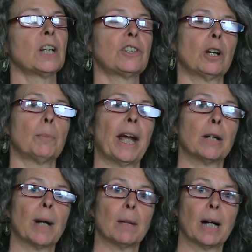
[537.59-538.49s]
So
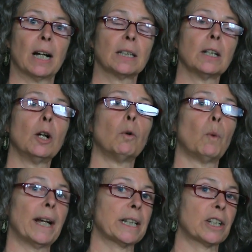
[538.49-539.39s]
Mayor Baba
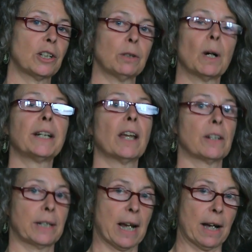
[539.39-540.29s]
went to
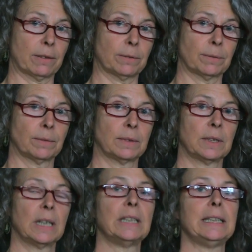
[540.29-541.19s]
another town
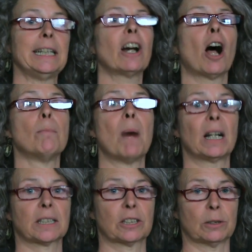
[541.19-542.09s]

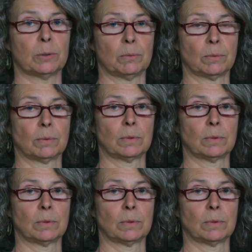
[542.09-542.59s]
Nihonmatsu,